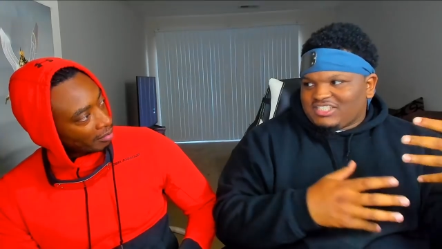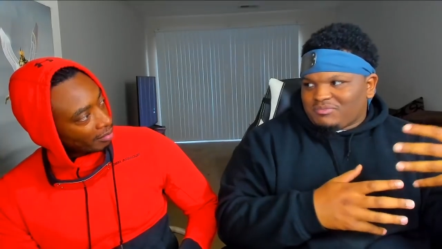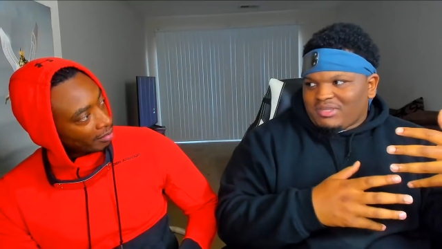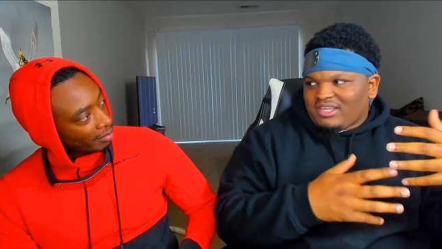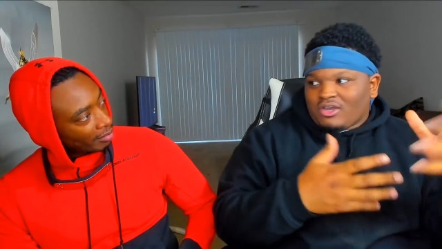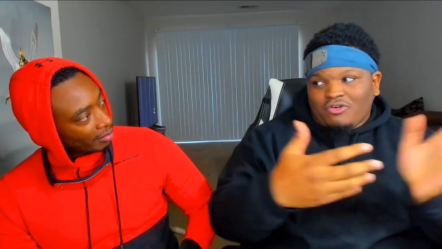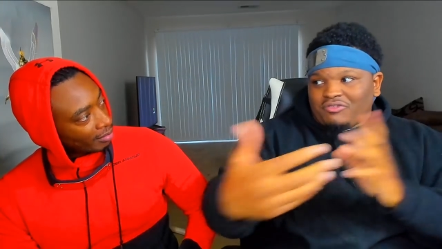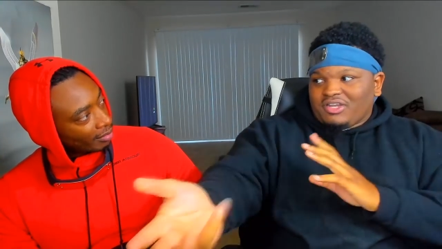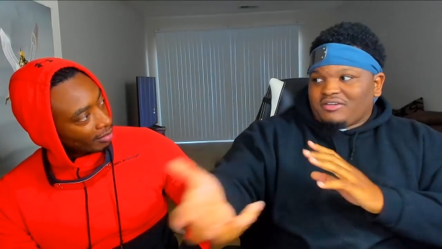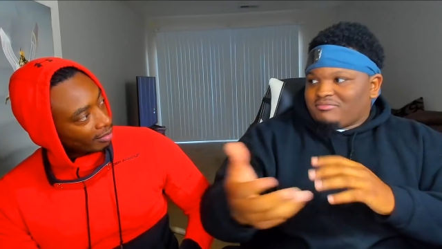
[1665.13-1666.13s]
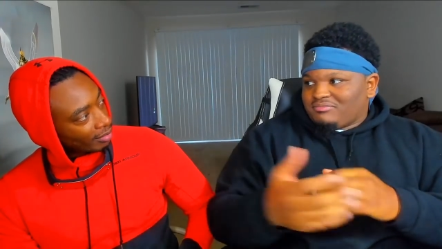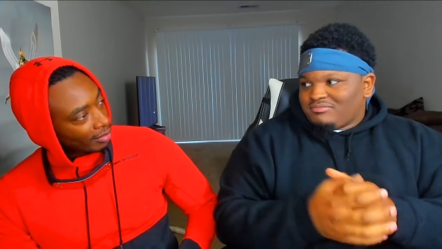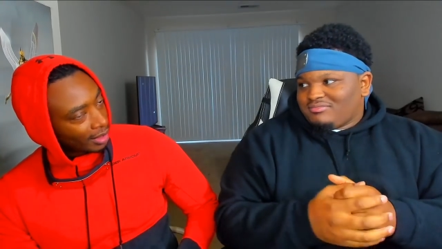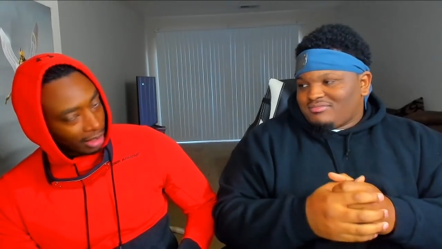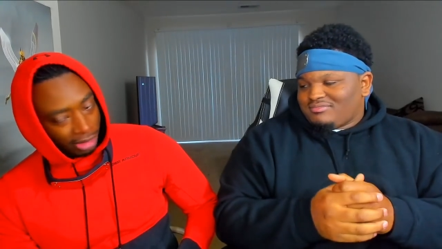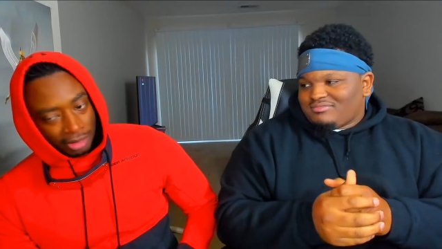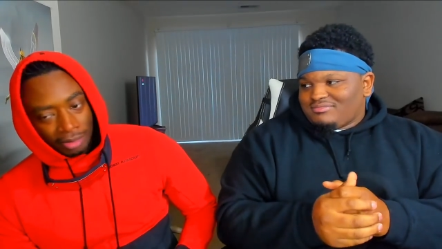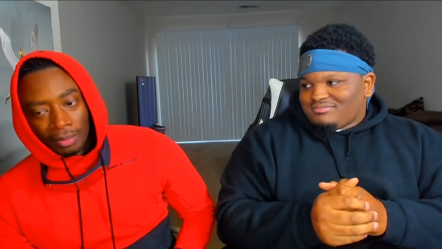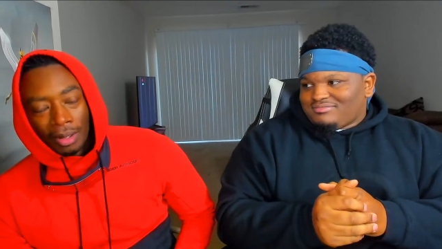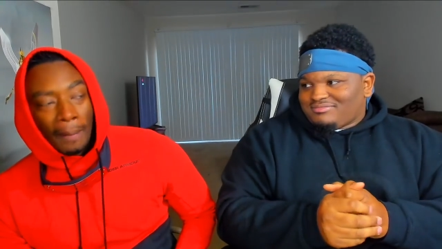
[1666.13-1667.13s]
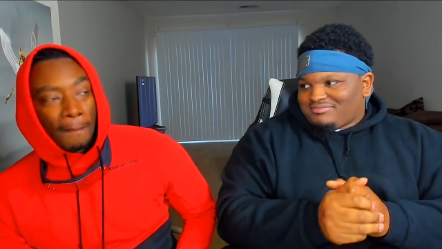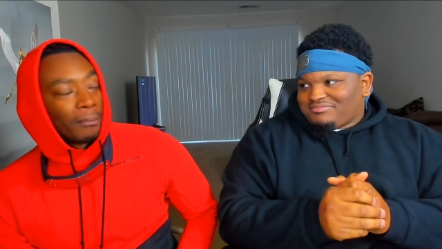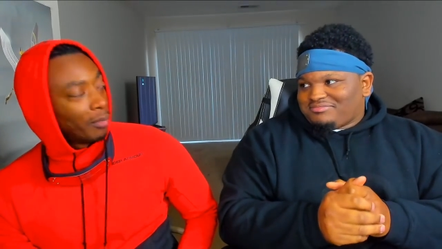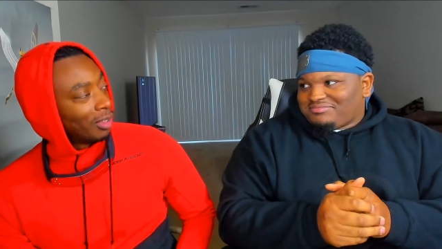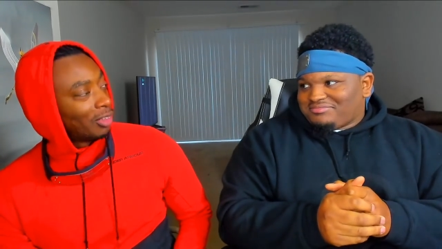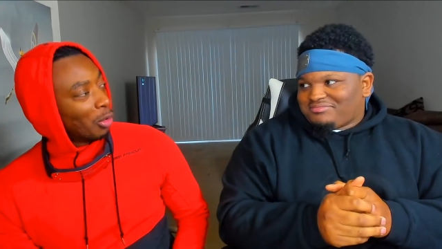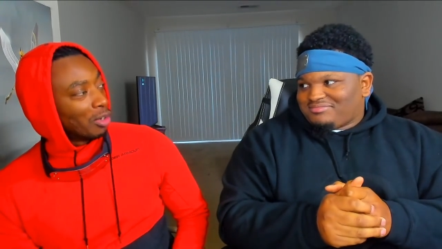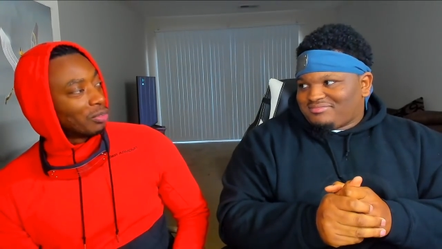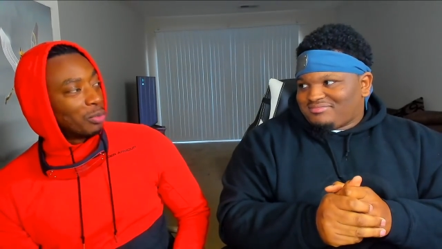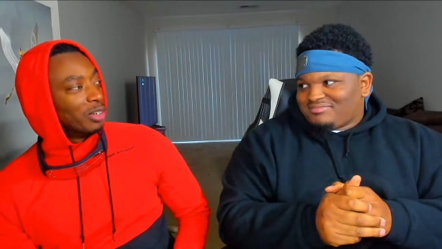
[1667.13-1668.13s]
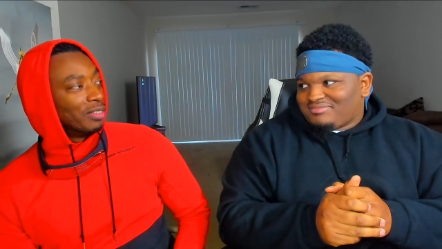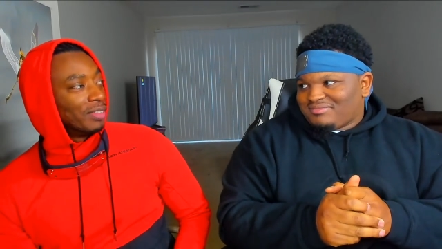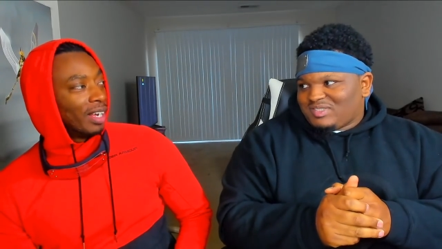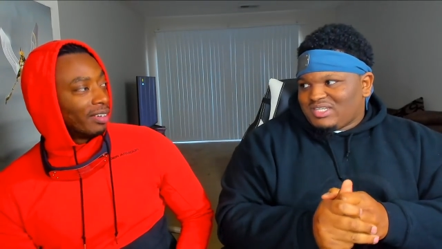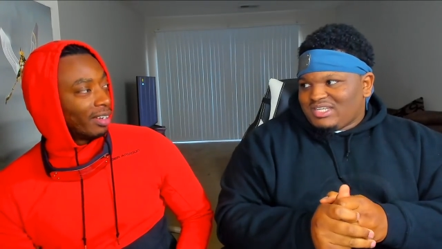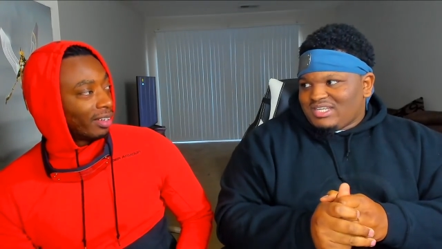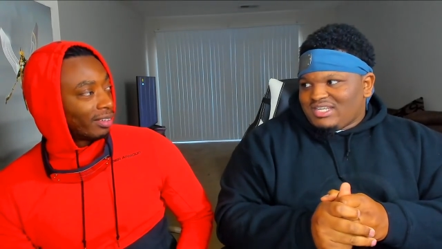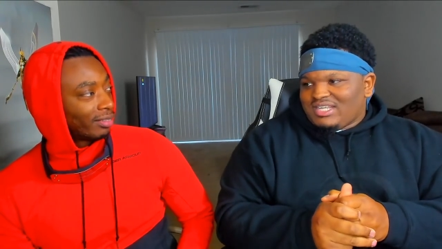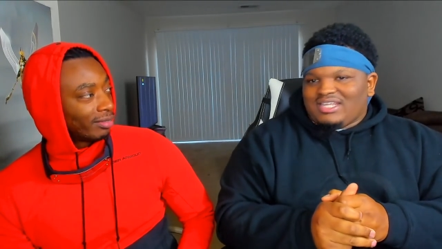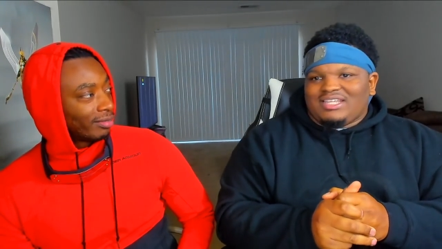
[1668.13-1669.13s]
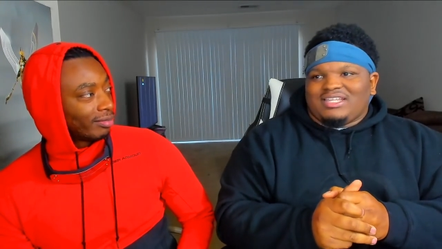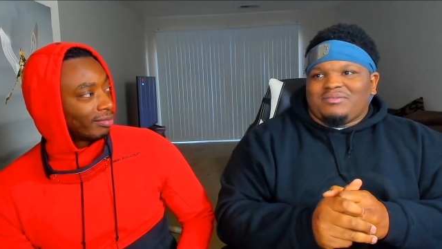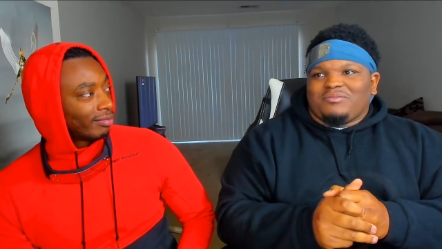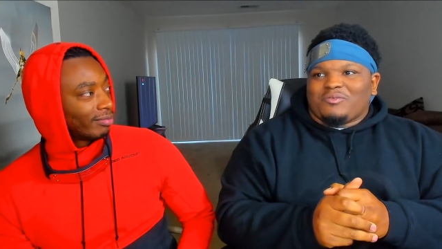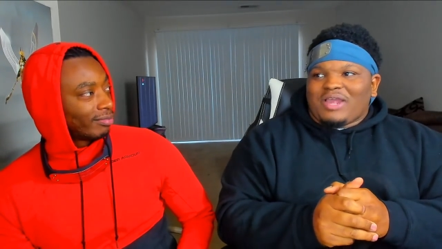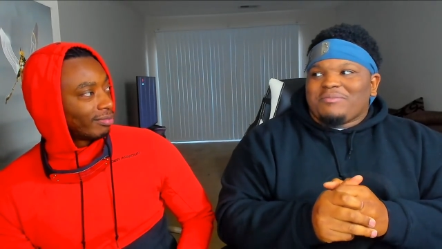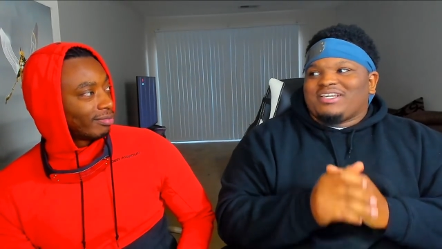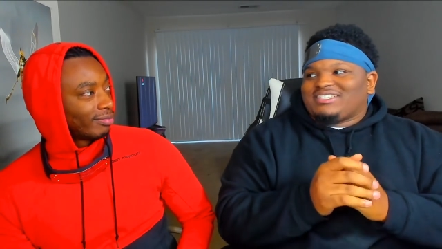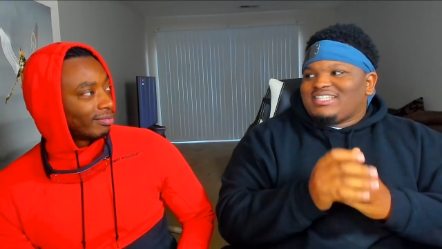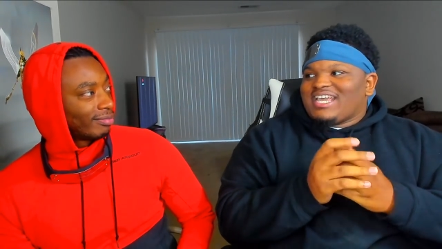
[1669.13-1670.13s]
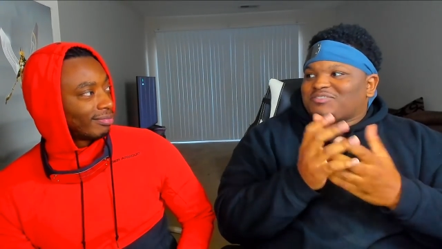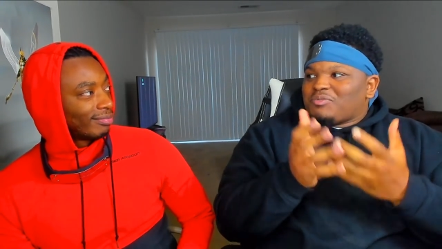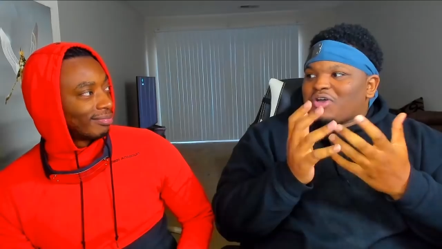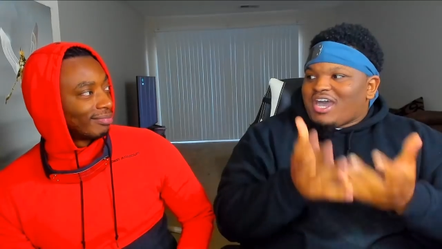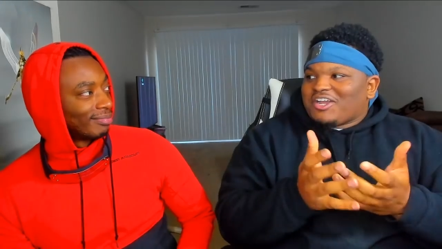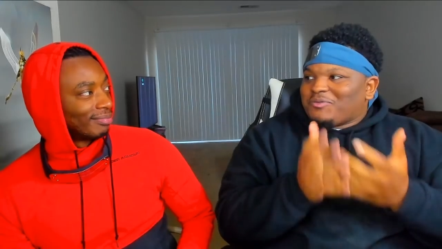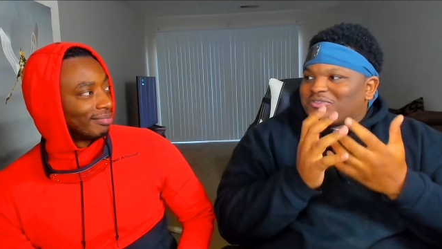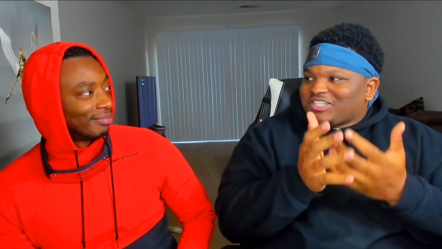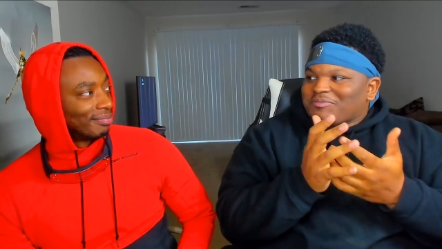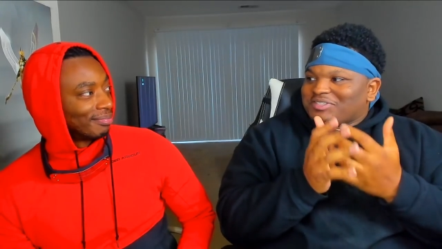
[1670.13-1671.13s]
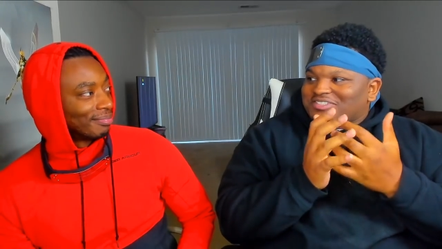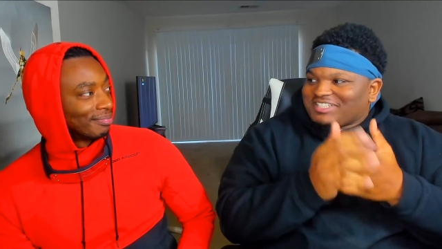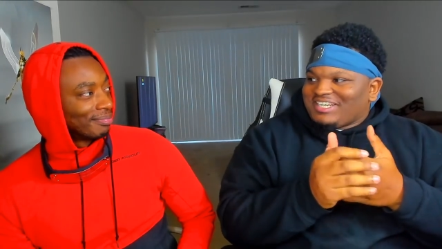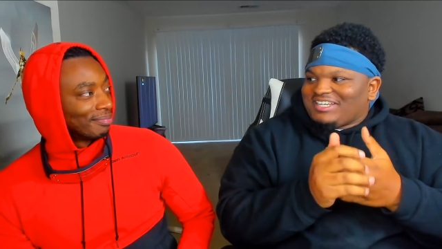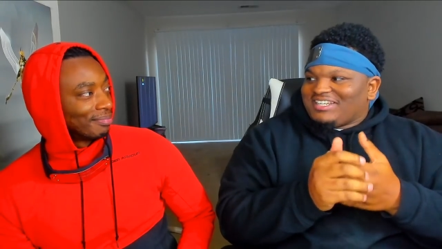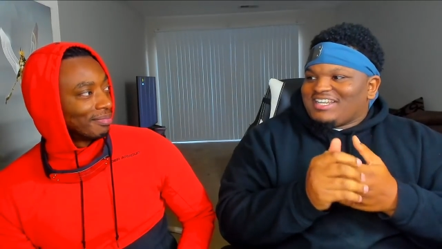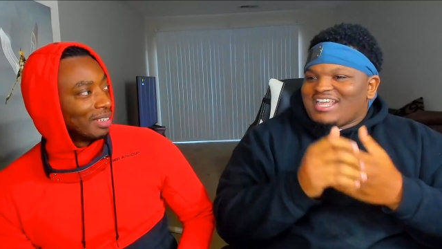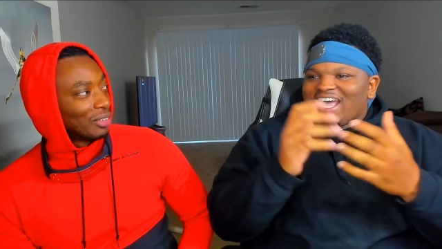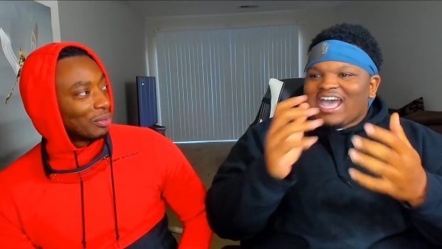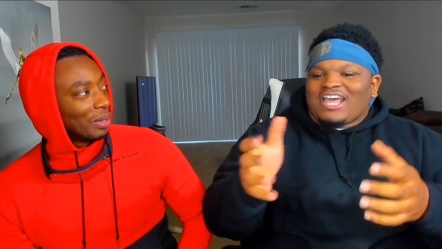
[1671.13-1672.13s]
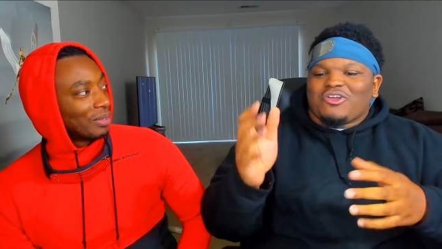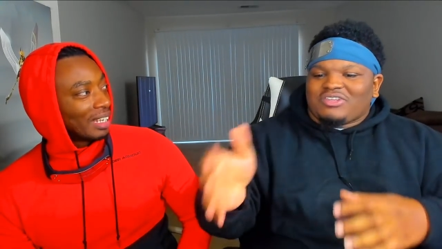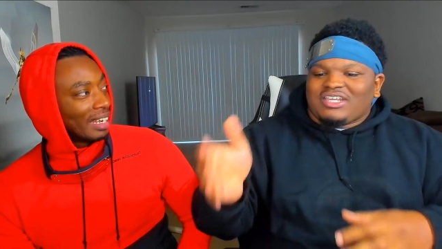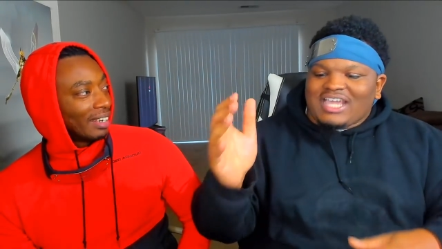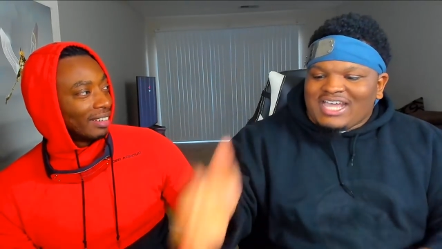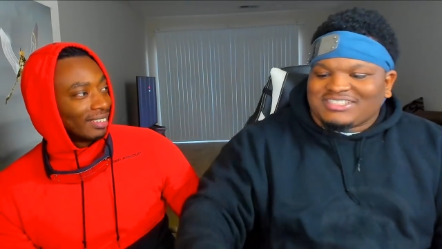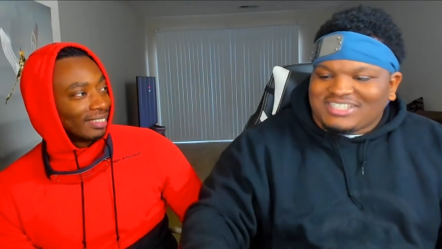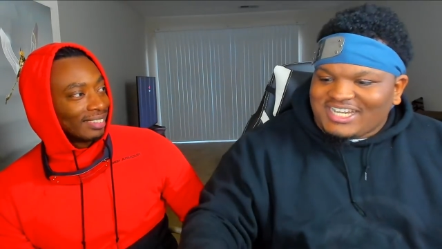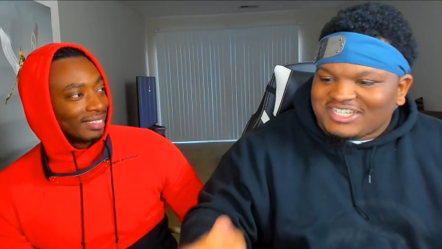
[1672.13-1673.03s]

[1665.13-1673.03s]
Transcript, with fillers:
Speaker 1: man over them.
Speaker 2: But Thor's wouldn't have done that,
Speaker 1: right? Because he has more honor, which I've been saying. I don't saying. think Asgard is